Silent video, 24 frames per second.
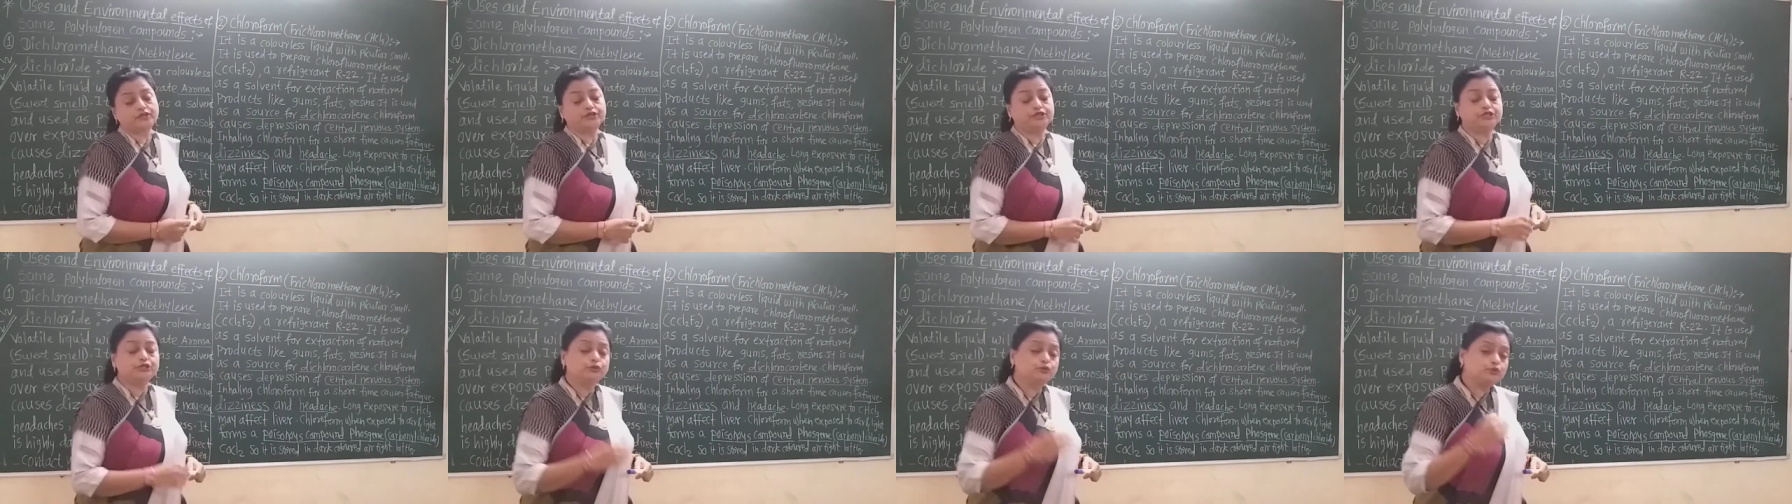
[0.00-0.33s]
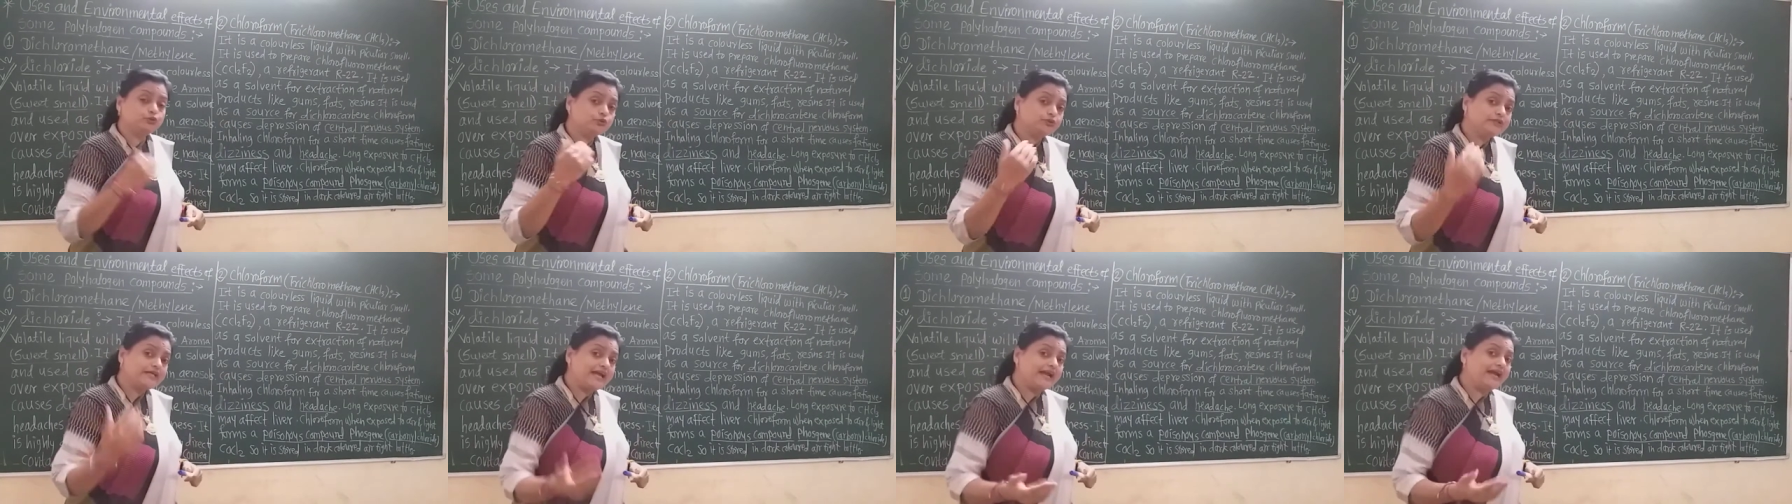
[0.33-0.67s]
Due
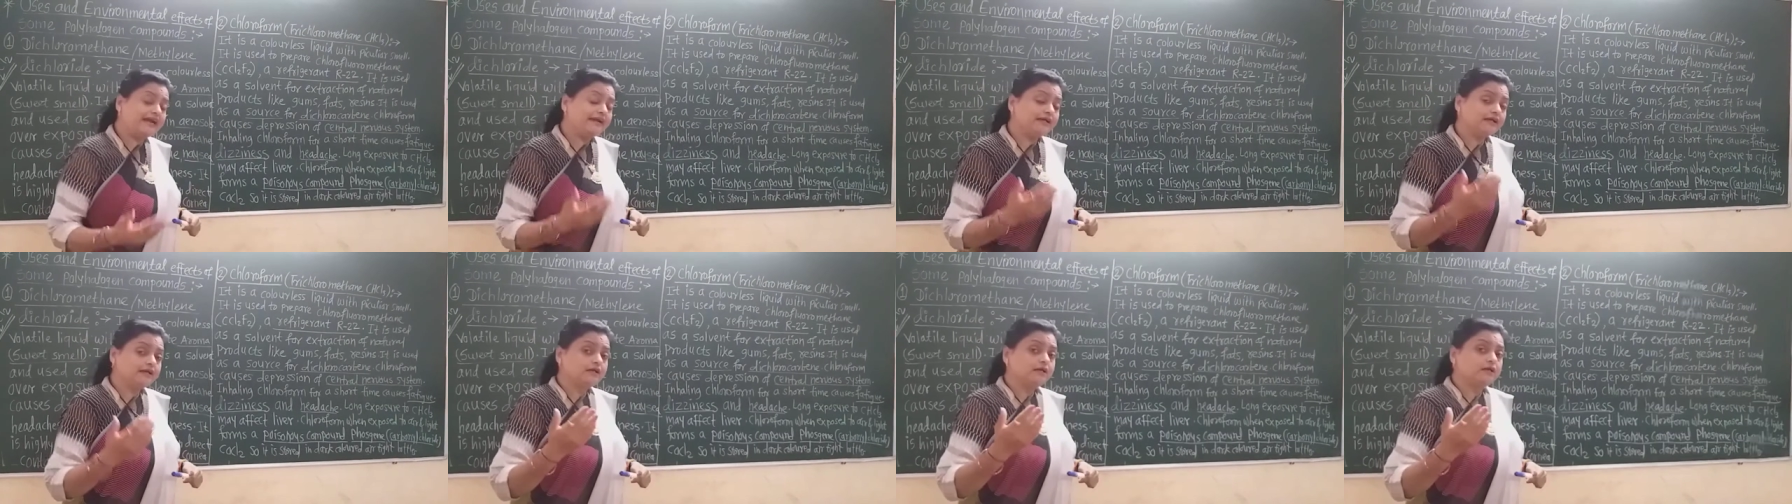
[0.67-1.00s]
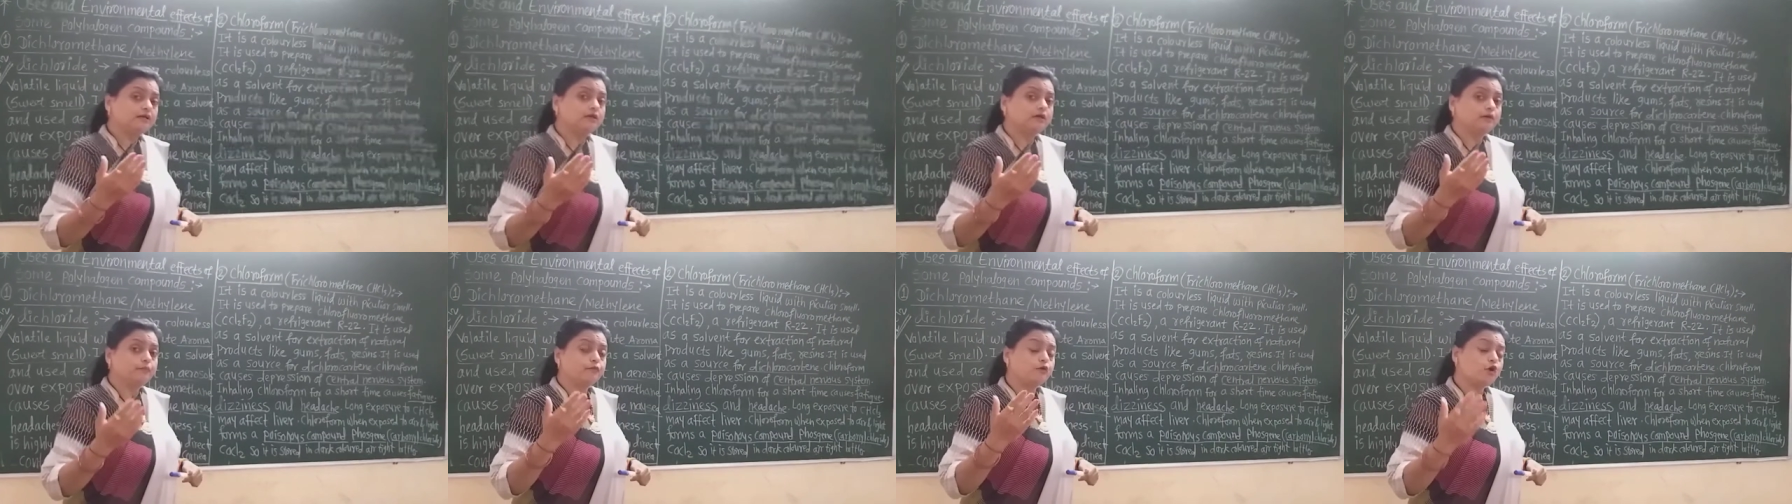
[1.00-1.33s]
to
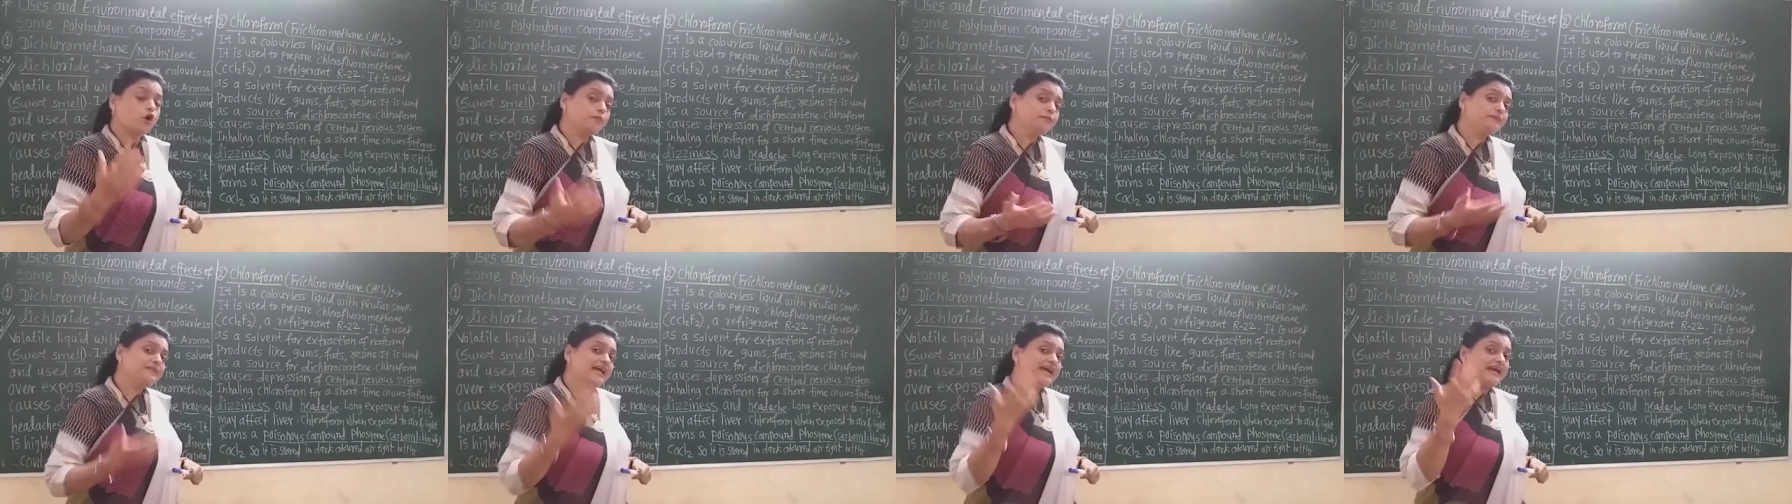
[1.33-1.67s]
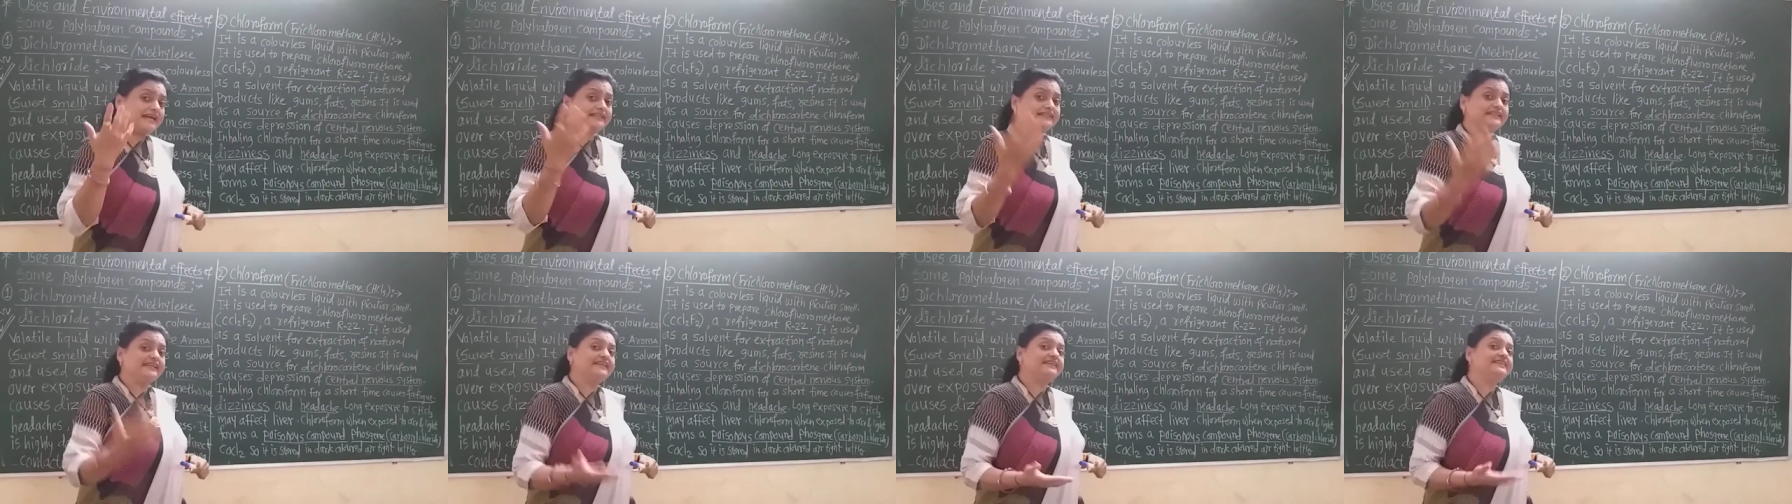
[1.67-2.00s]
that, from
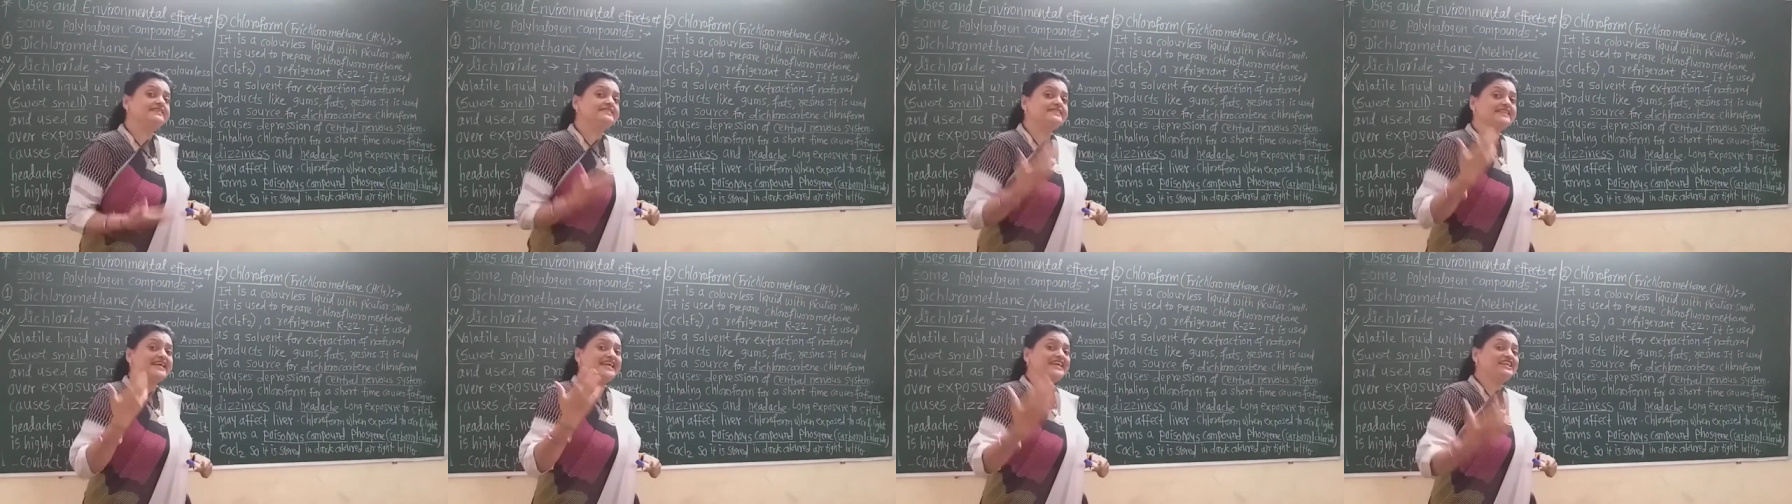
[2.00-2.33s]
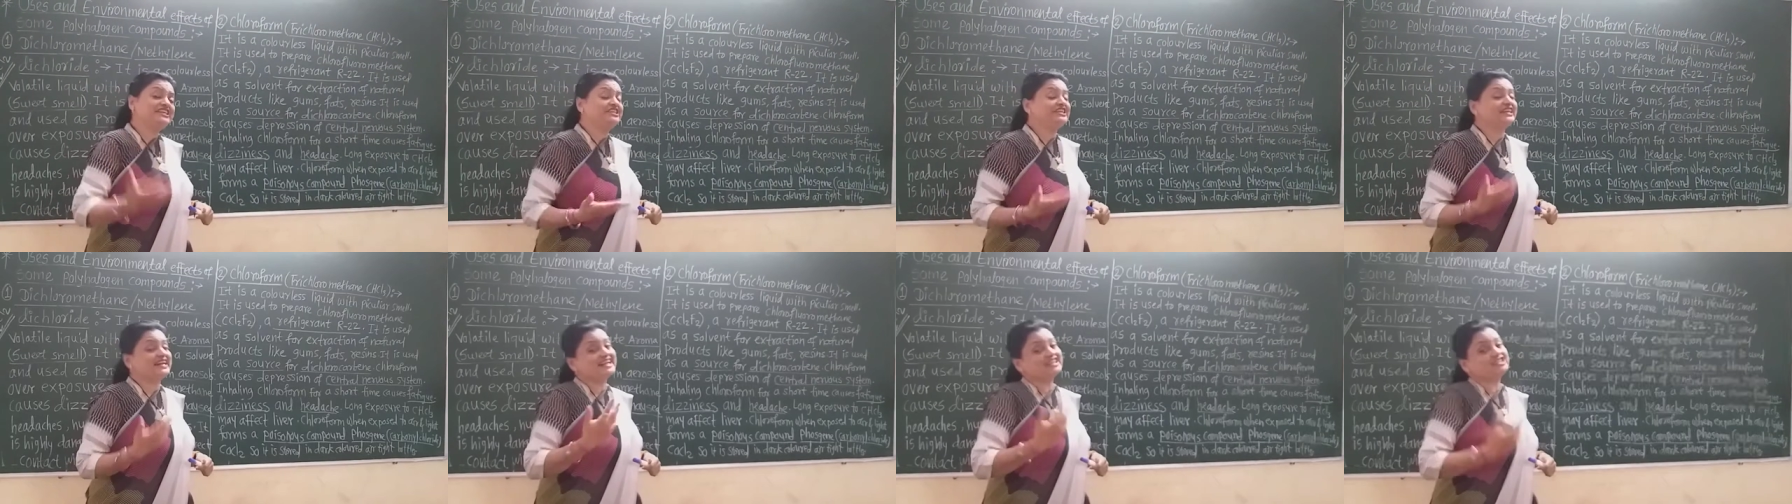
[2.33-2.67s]
that there is the
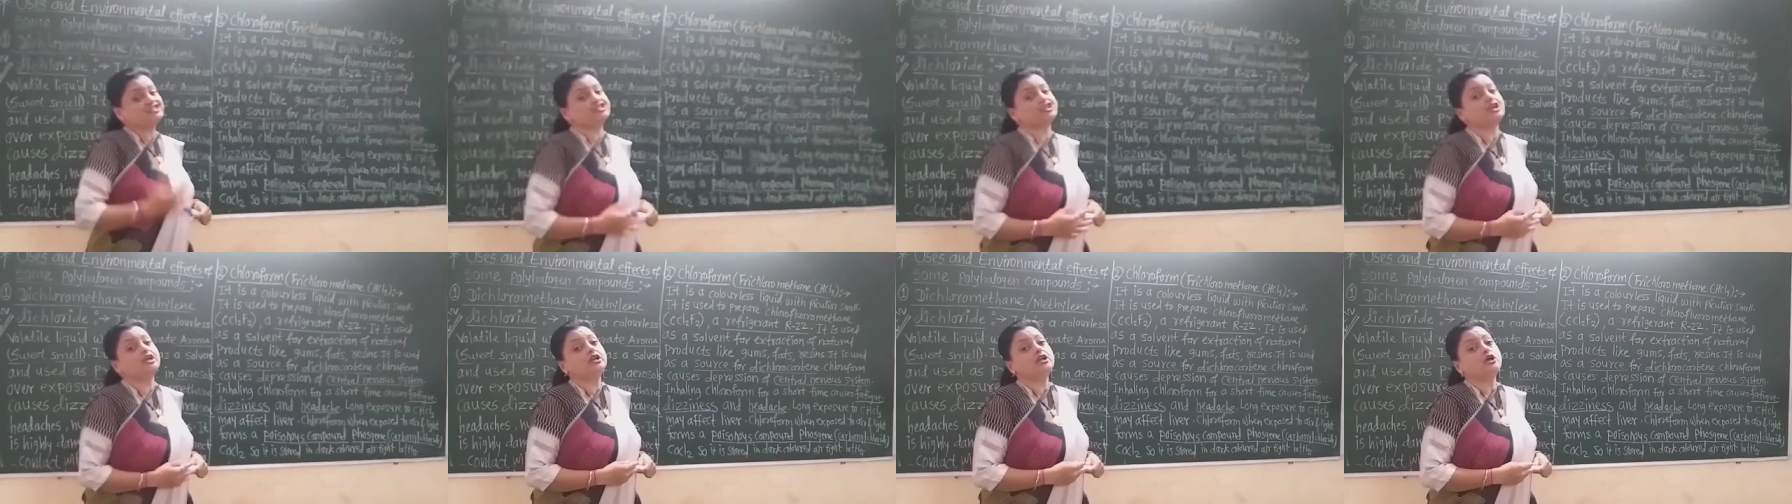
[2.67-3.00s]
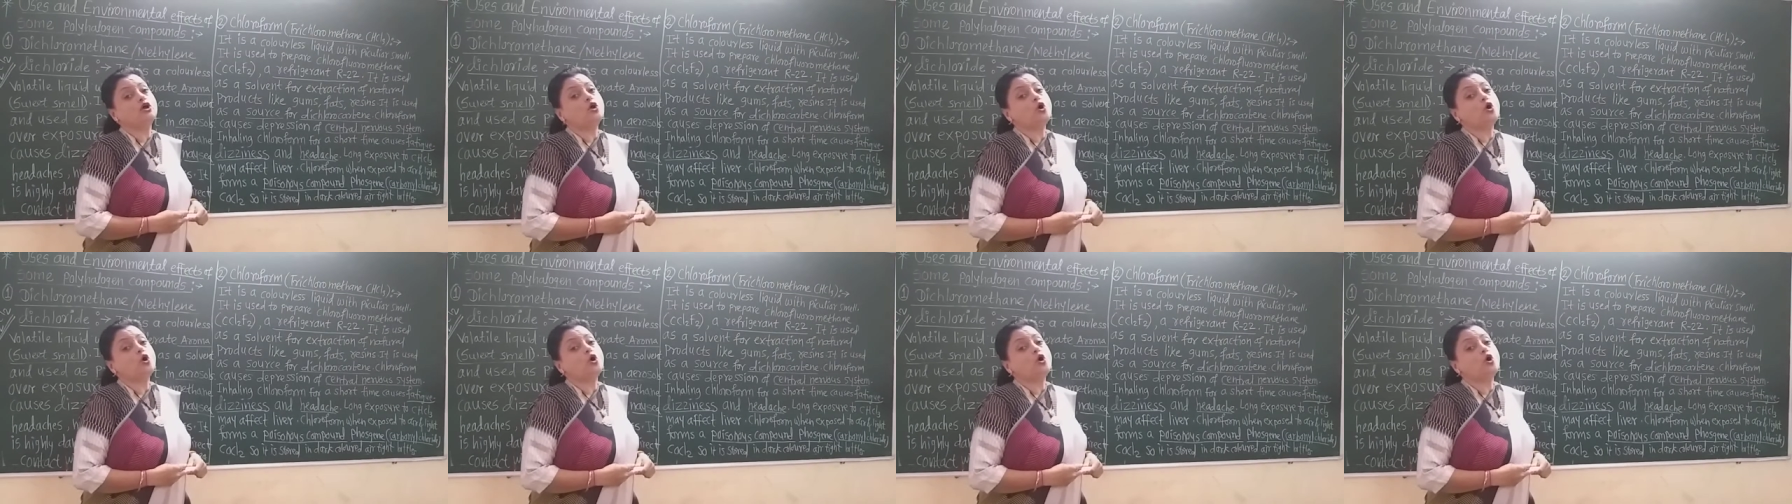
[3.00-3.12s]
extraction